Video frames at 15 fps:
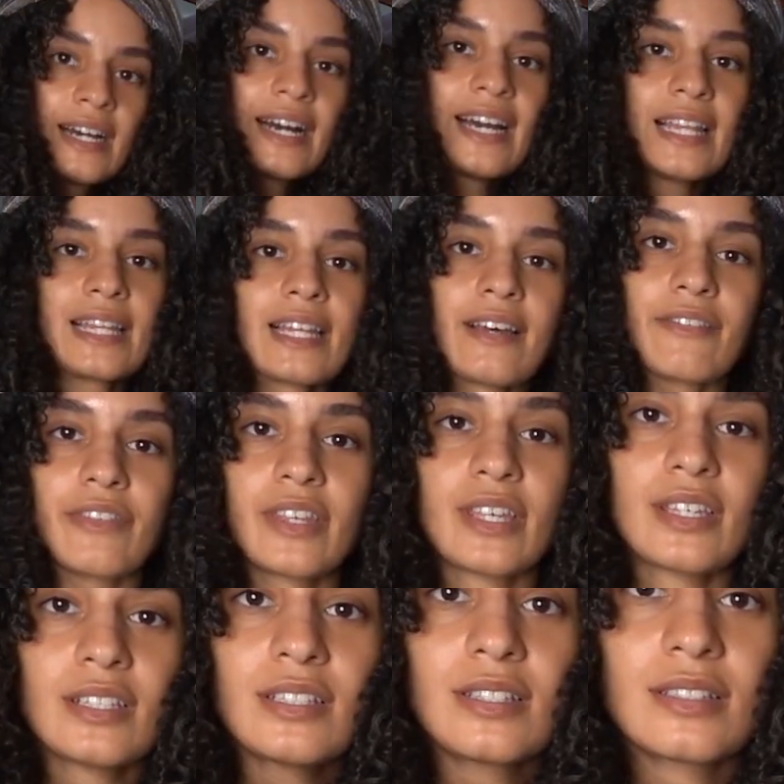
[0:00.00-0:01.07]
I love
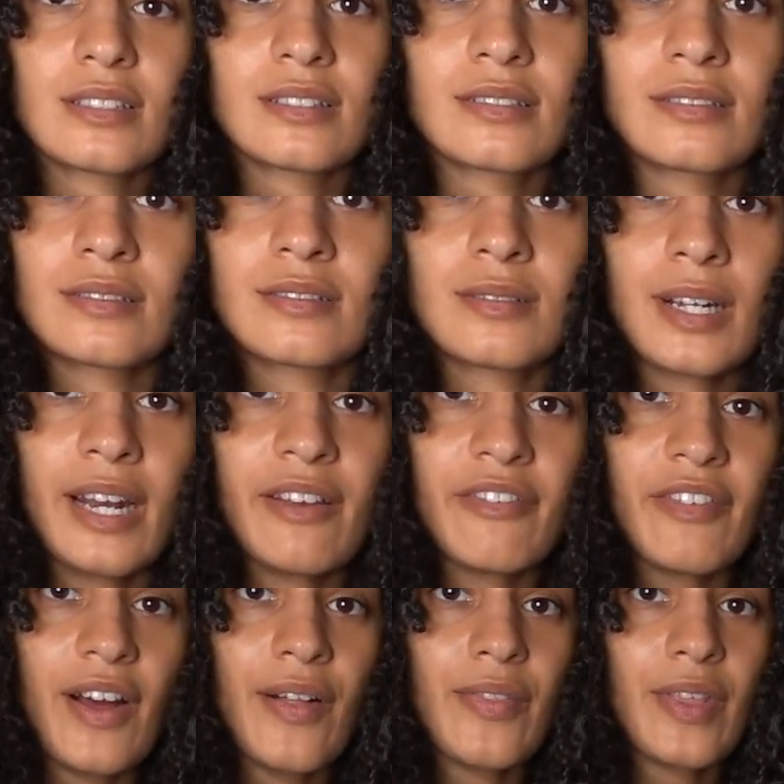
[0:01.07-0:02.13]
these when I
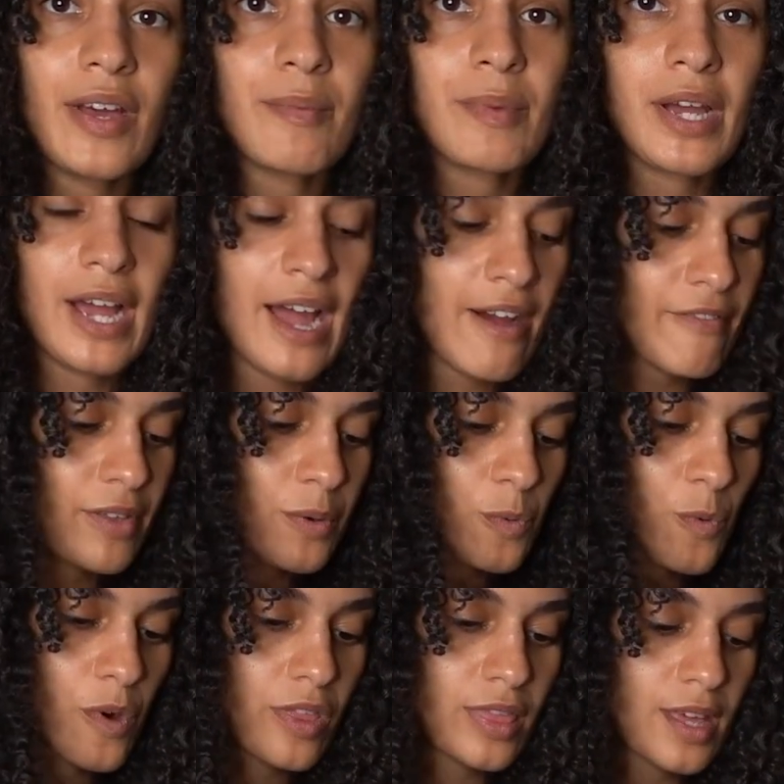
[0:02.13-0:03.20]
found them. I haven't
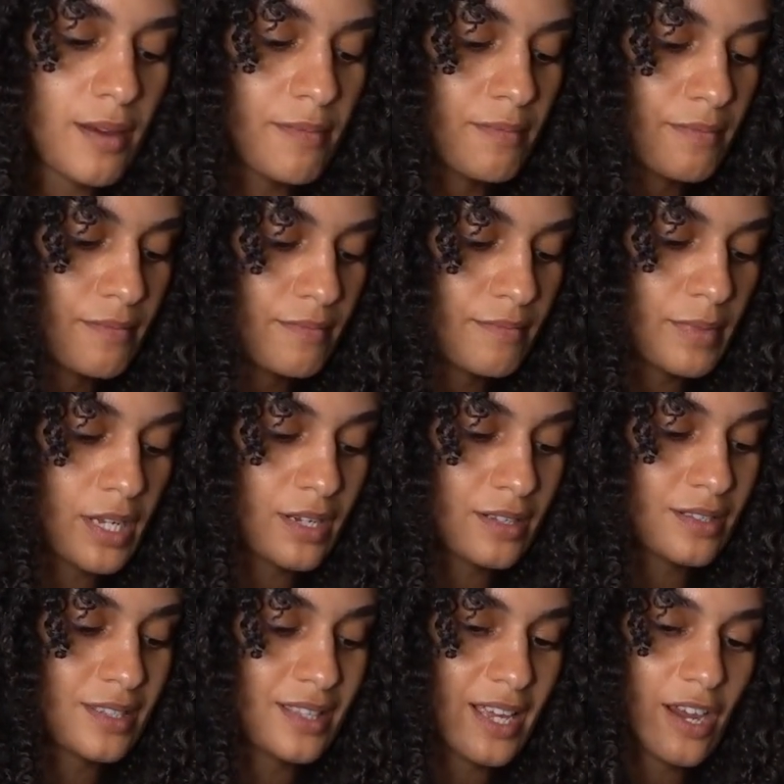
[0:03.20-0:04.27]
worn them
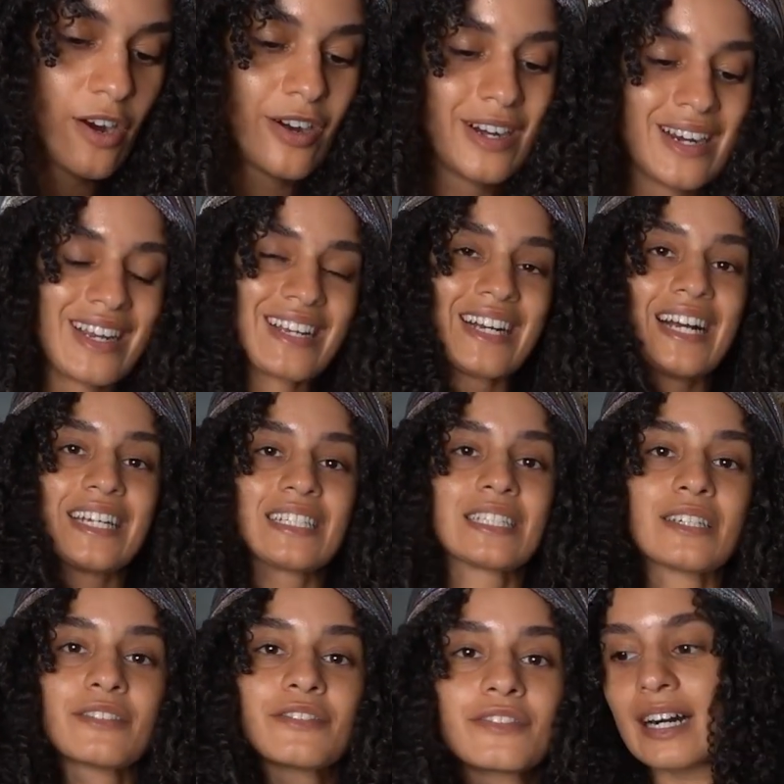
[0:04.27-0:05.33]
because they are kind of